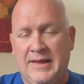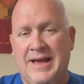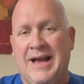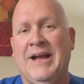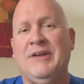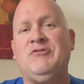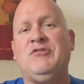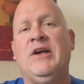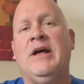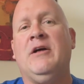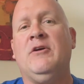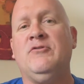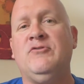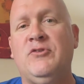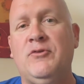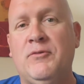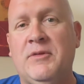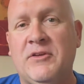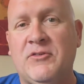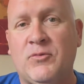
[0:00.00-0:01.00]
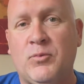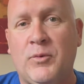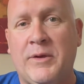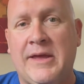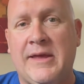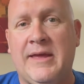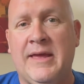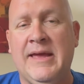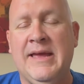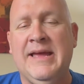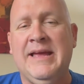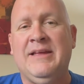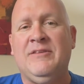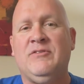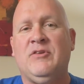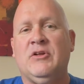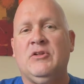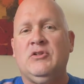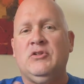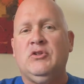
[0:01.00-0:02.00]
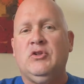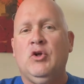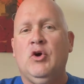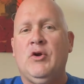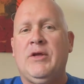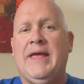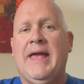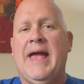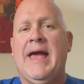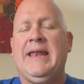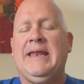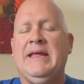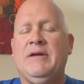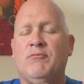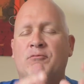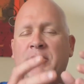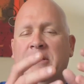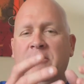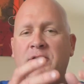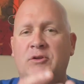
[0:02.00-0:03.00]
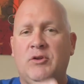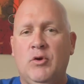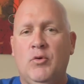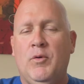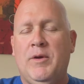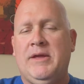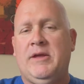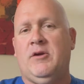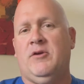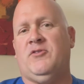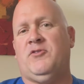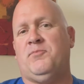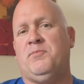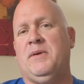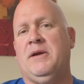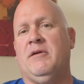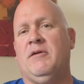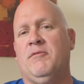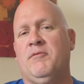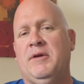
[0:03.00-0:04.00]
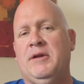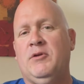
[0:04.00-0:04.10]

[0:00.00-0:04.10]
I challenge you this week to look at renewing your spirit,